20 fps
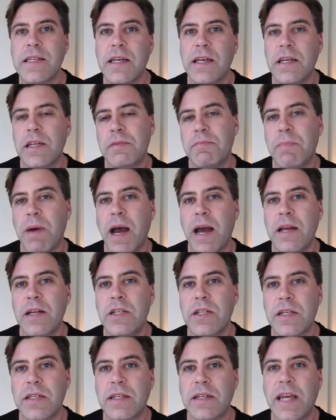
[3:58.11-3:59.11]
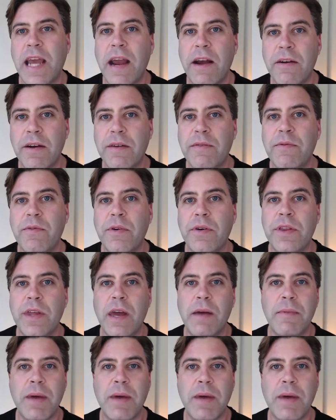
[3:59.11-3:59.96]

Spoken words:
is by just caring for them